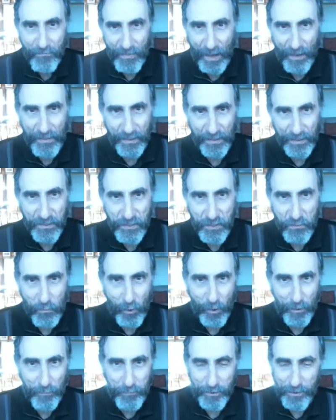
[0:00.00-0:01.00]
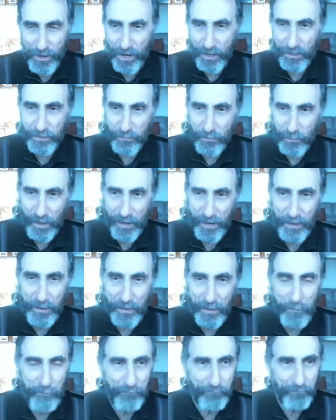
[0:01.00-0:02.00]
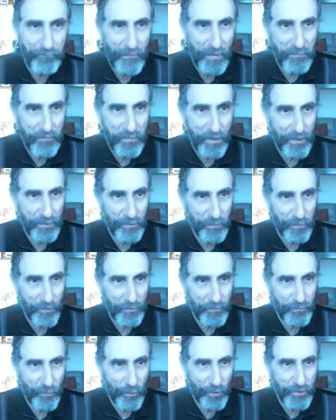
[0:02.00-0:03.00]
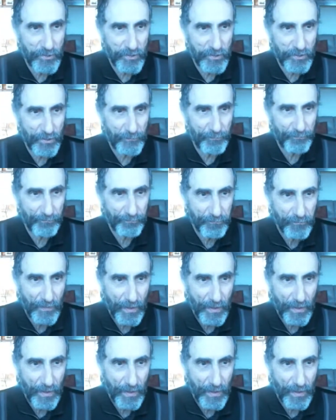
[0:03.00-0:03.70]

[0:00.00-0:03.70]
I think it's a more productive way, but we're fortunate,